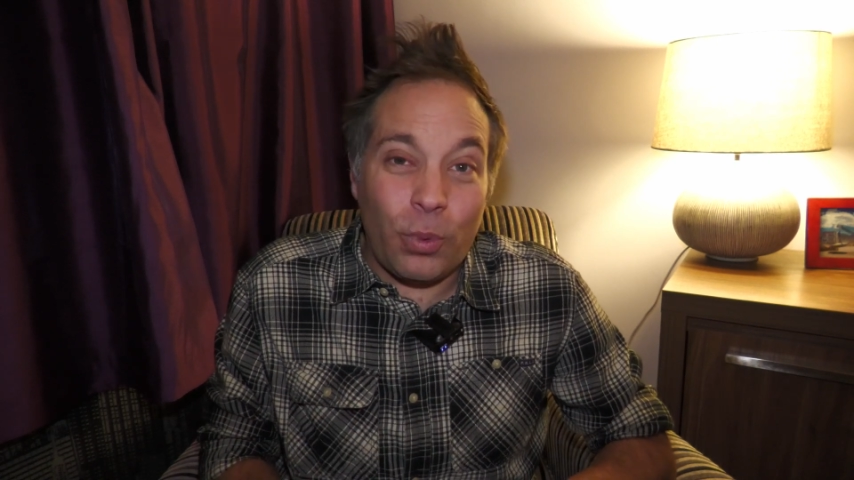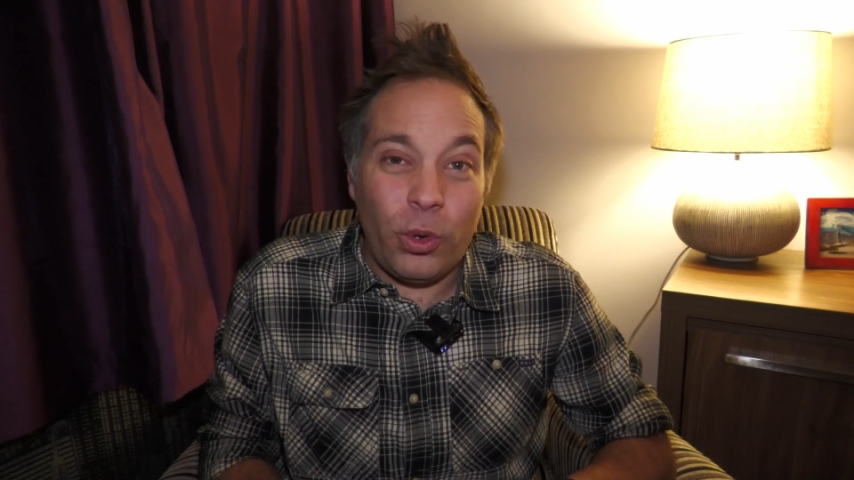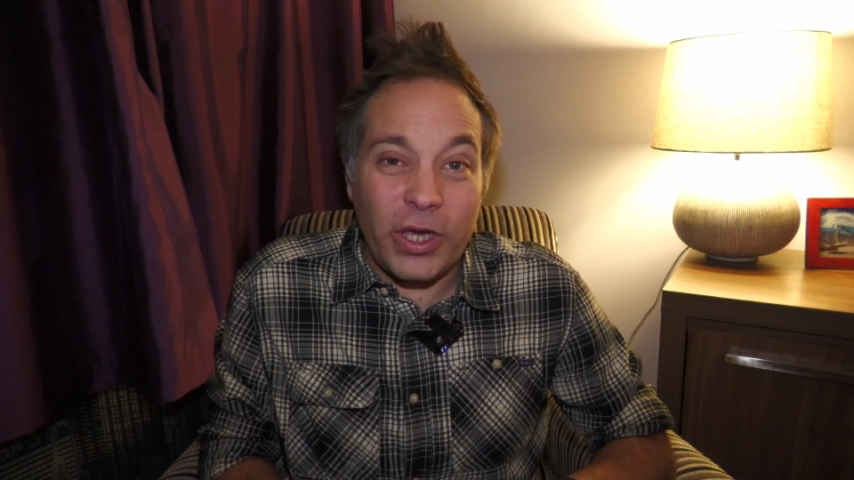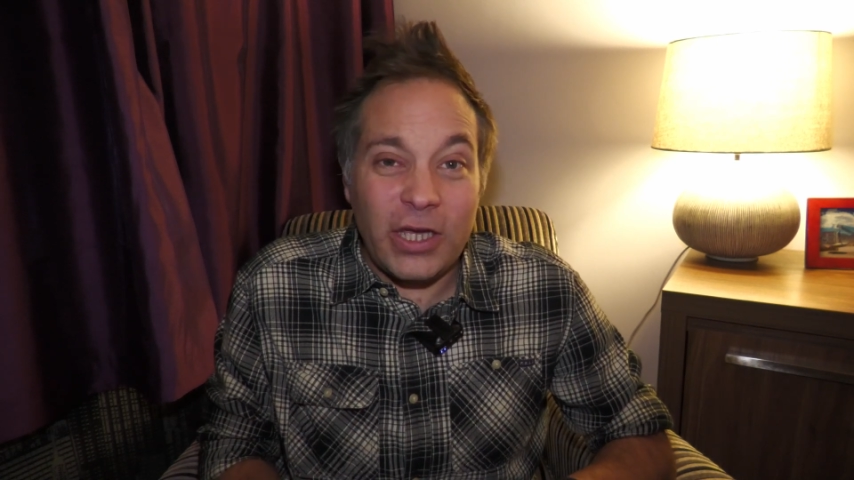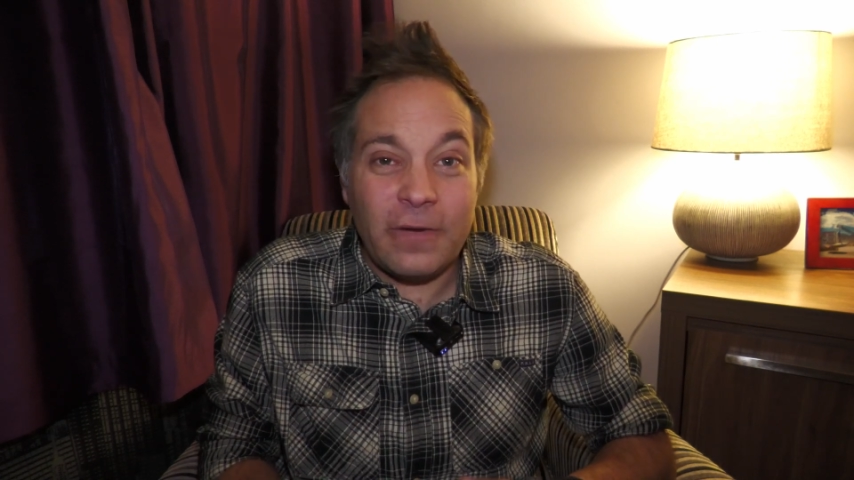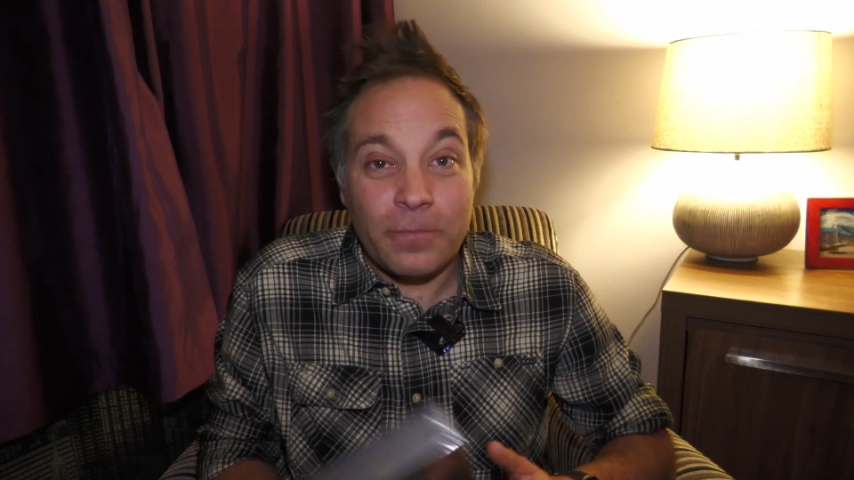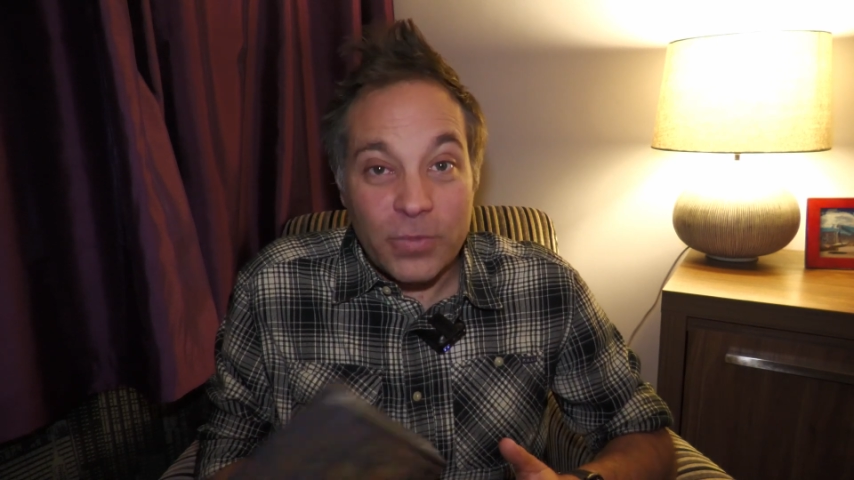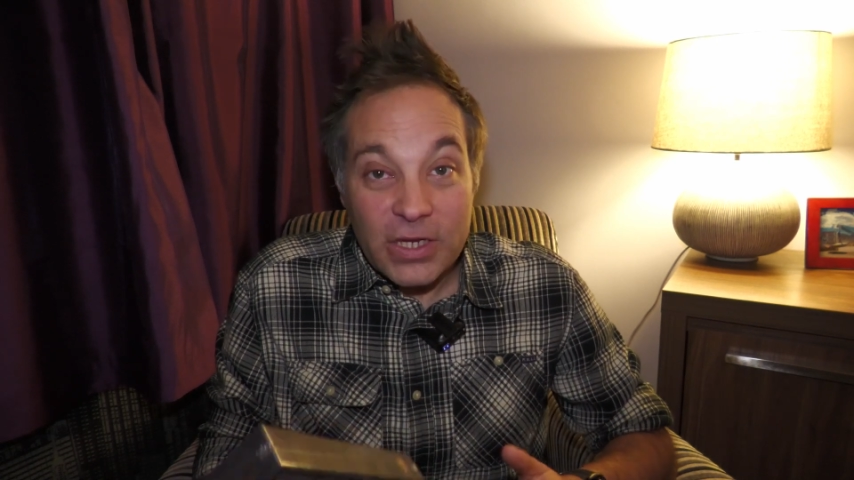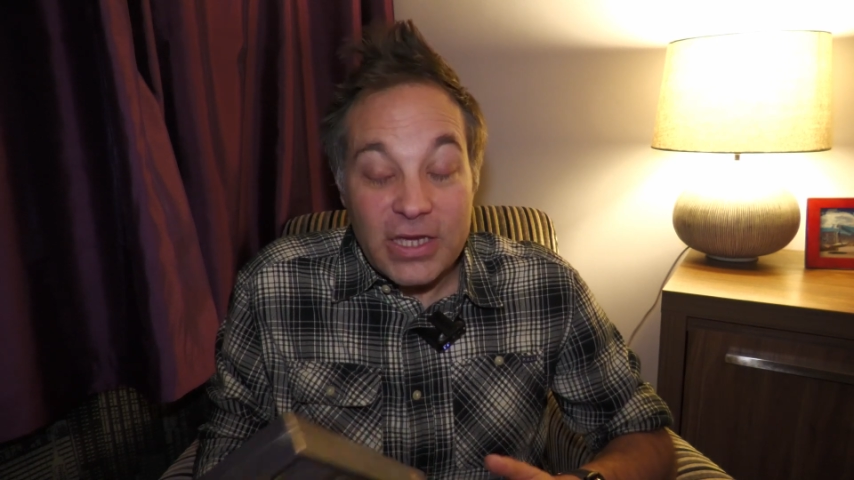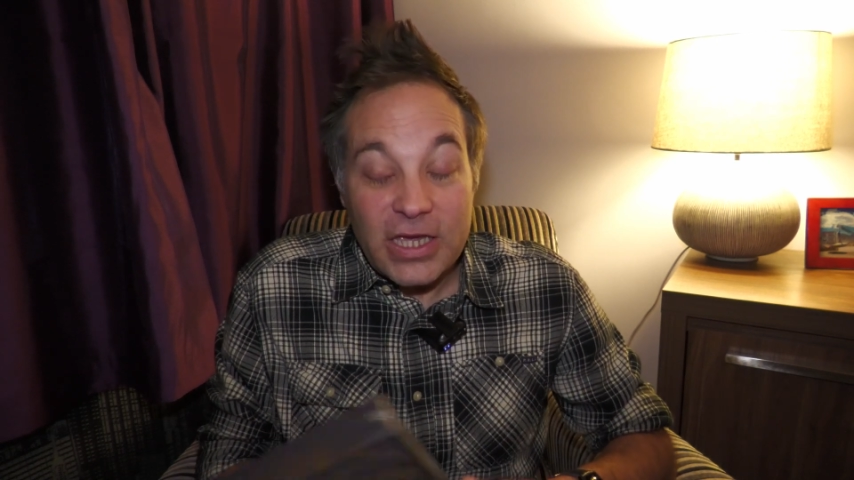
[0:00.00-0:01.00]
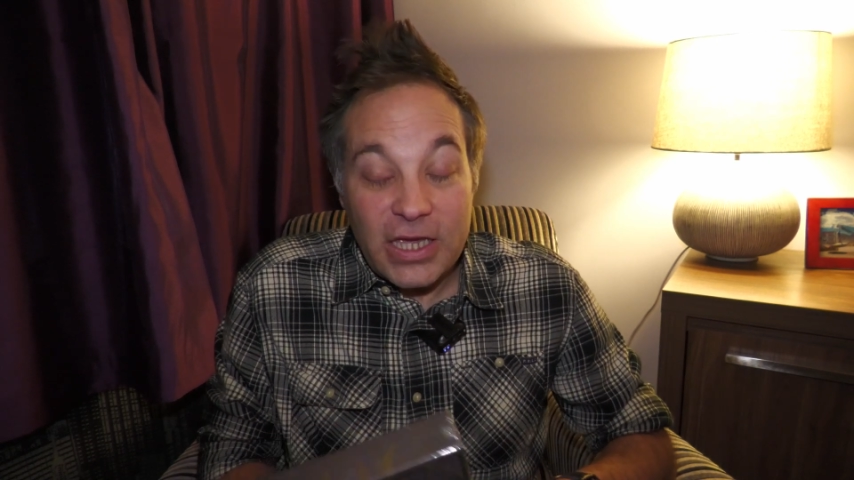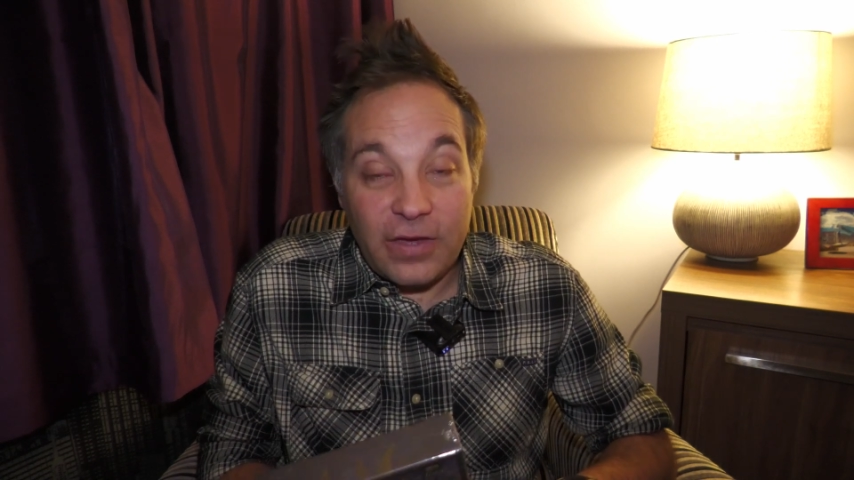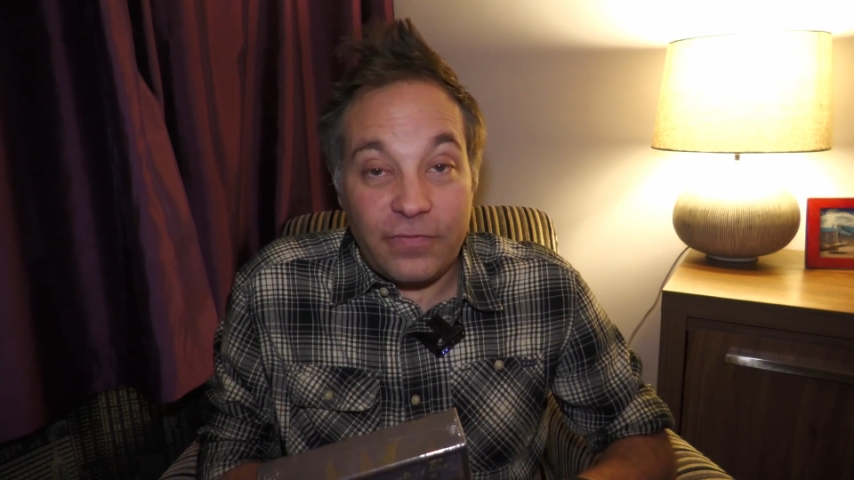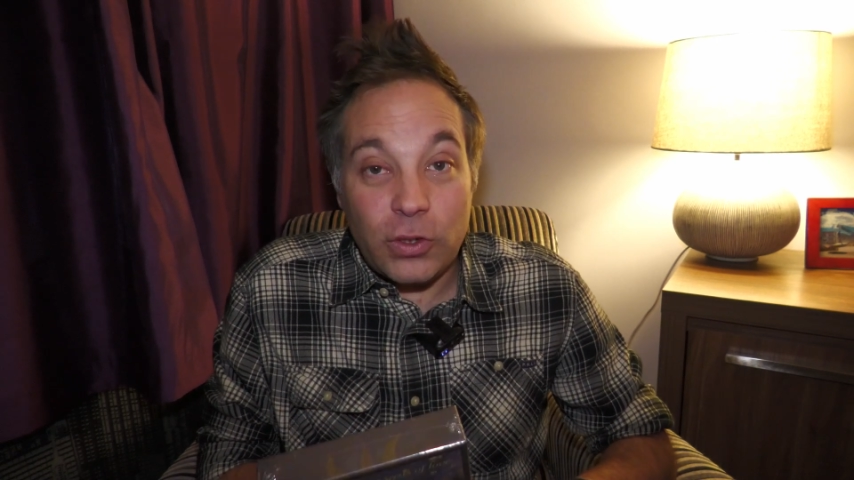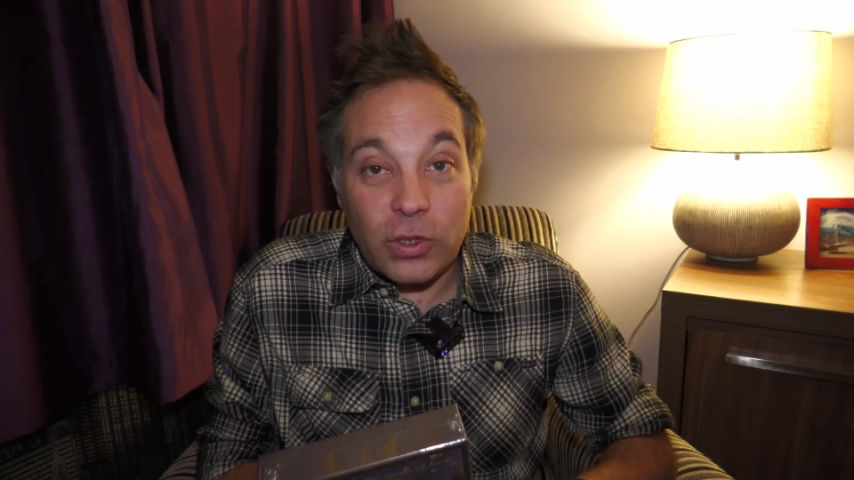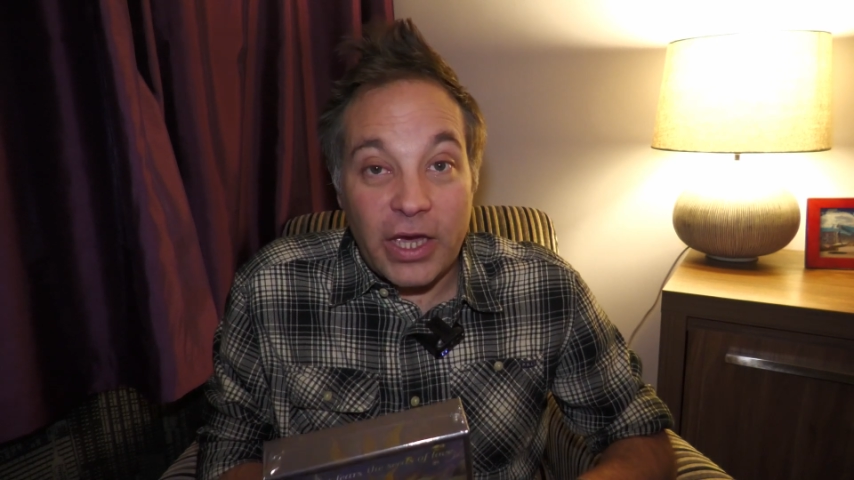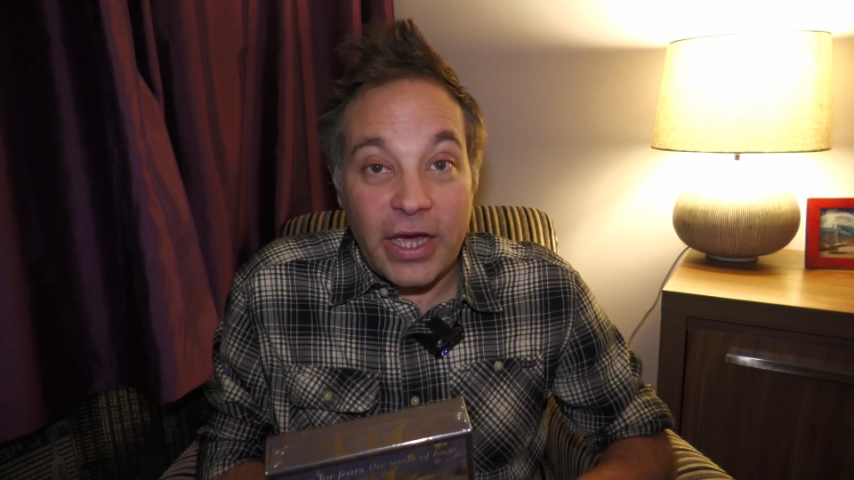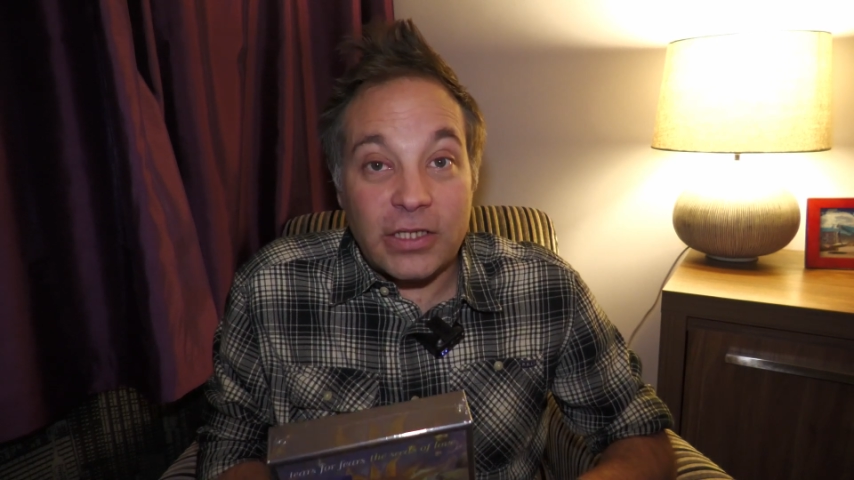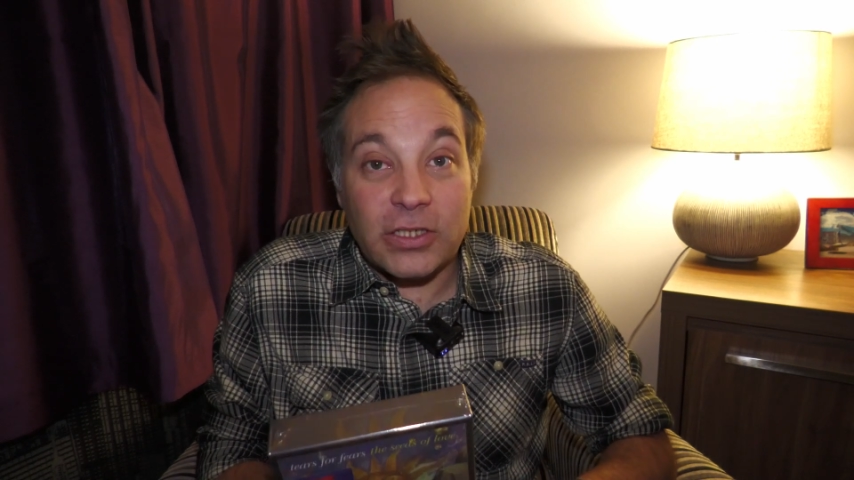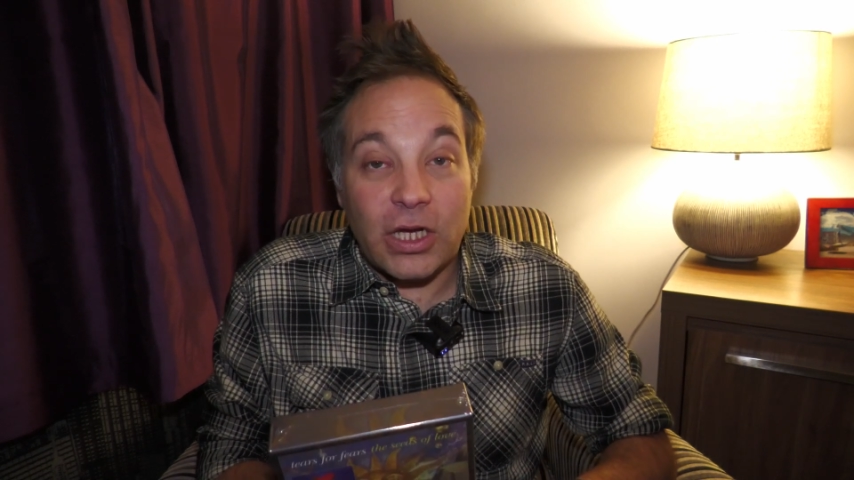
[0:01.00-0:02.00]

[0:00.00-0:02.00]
point, if you get